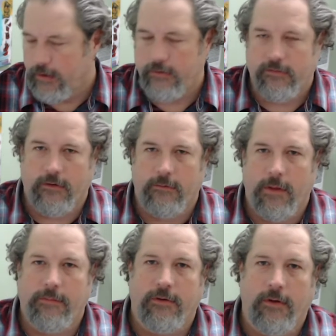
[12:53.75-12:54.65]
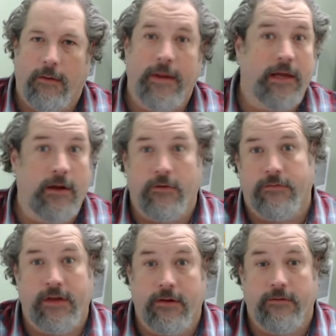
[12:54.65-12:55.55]
So maybe I'll make another
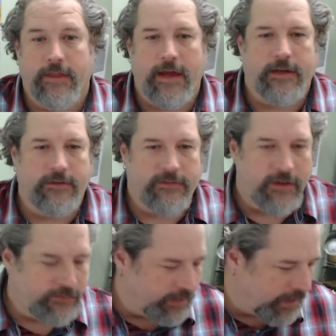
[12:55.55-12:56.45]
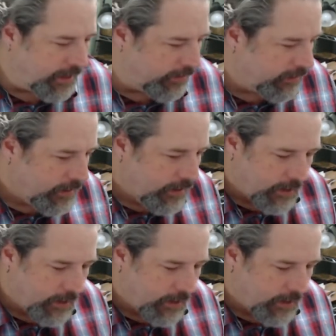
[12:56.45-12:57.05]
video of that, just testing it out.